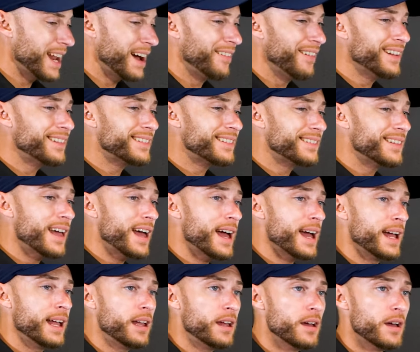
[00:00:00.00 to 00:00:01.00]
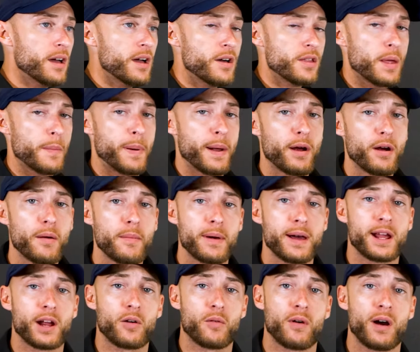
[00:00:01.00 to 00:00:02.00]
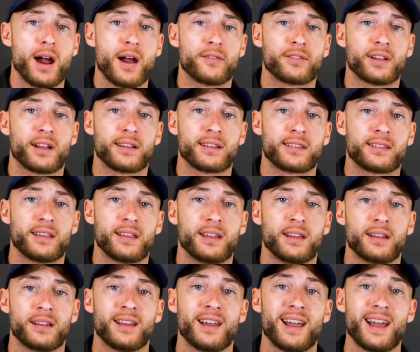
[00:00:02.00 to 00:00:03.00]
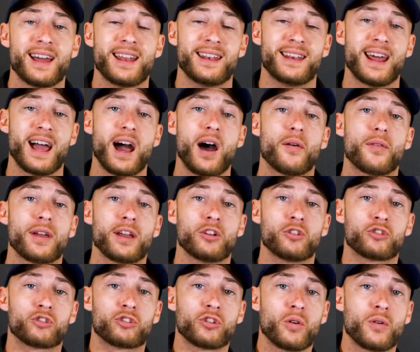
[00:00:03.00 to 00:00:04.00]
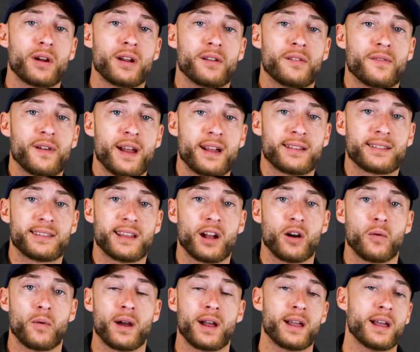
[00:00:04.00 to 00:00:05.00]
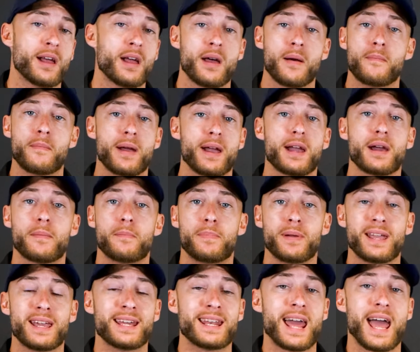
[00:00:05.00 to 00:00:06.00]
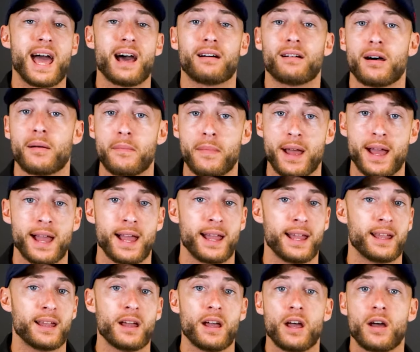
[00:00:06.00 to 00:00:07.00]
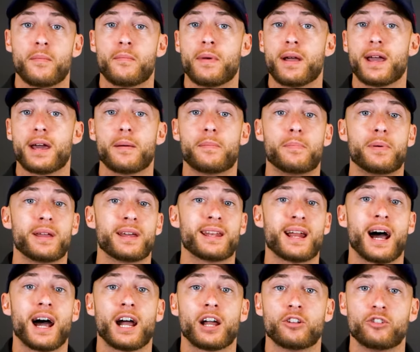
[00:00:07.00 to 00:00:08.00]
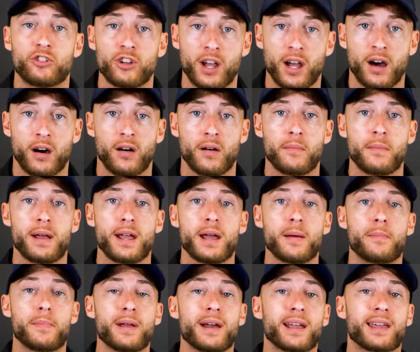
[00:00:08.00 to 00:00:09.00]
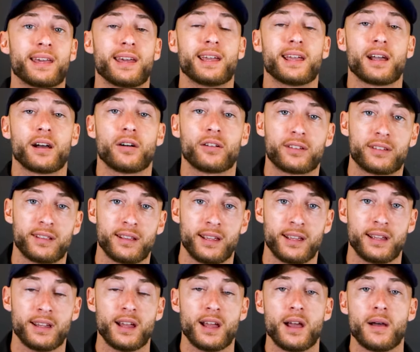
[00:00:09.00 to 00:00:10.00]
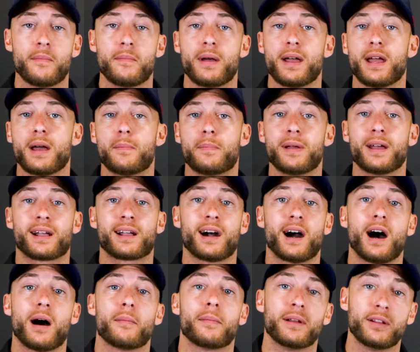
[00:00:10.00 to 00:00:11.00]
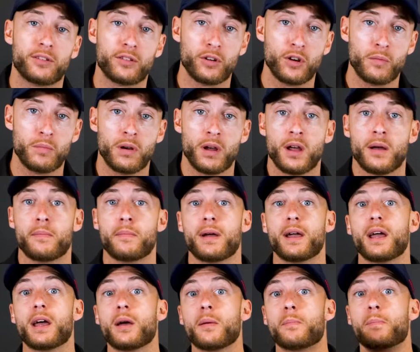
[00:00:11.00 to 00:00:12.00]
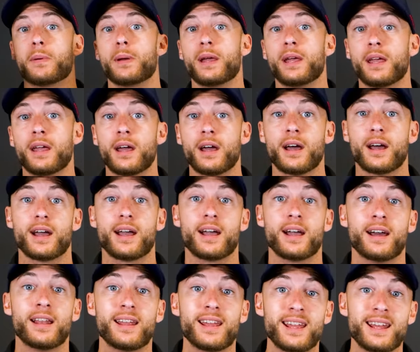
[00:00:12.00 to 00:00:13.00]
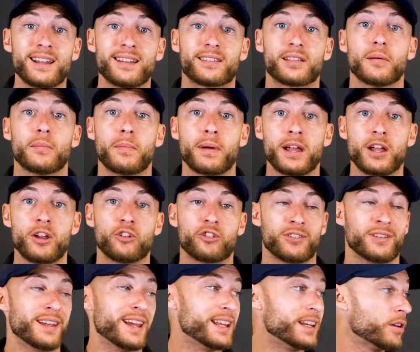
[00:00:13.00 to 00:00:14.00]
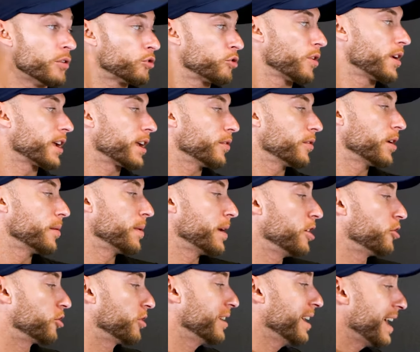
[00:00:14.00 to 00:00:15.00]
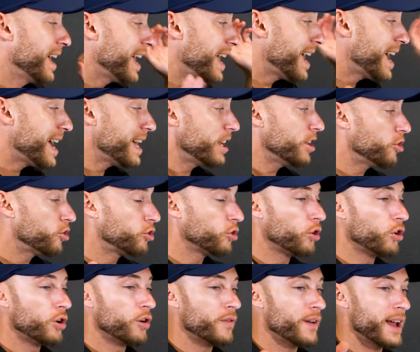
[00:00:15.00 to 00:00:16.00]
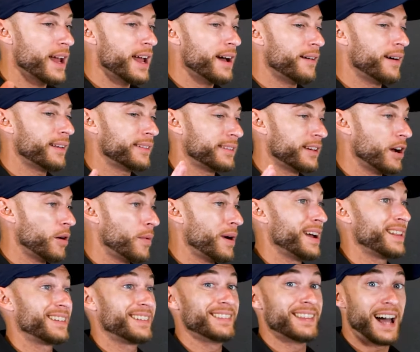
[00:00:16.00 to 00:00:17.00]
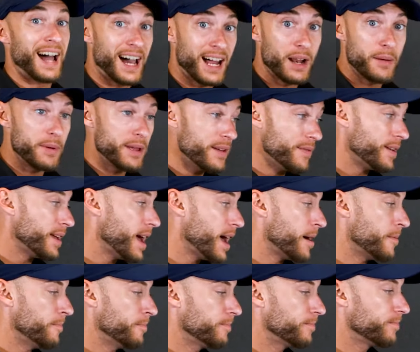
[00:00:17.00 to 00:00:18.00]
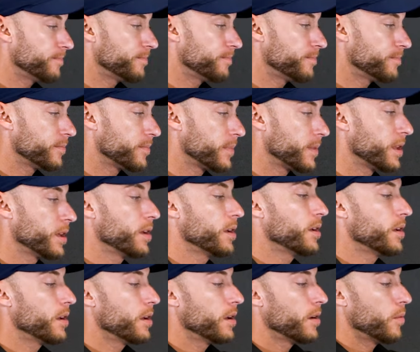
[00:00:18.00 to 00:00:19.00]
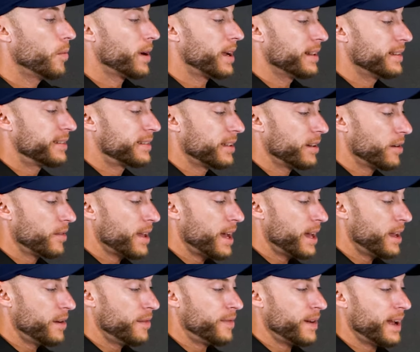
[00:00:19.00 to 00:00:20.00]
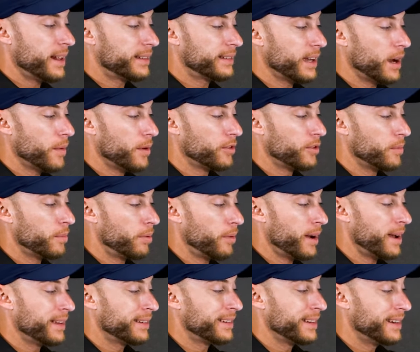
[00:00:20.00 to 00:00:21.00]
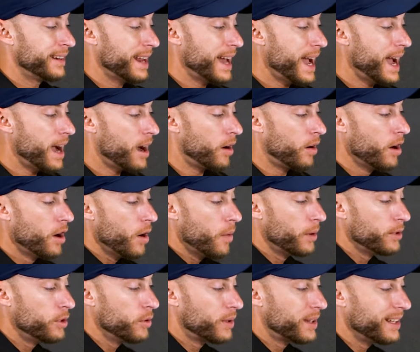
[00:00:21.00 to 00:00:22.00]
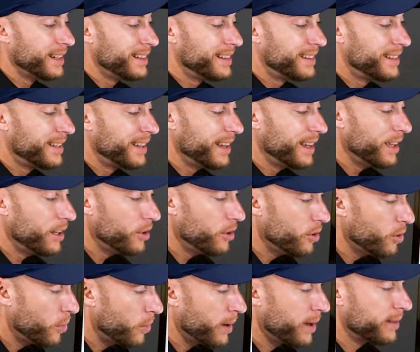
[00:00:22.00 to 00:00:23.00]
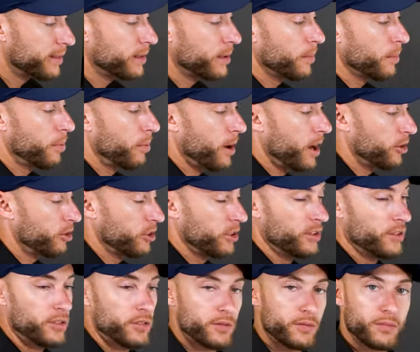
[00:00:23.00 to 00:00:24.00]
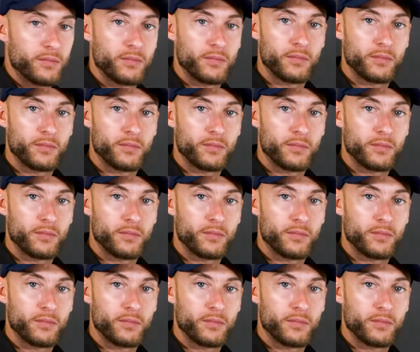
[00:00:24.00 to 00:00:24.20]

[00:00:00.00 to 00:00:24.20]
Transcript: Now, let's say the paramedic arrives on scene and now they insert an advanced airway. May it be an LMA, may it be an i gel, may it be a King LT, may it be a combi tube, may it be an intubation, endotracheal intubation, any sort of ALS airway. It's not a BVM, we consider that advanced air was in place. Now we do continuous compressions,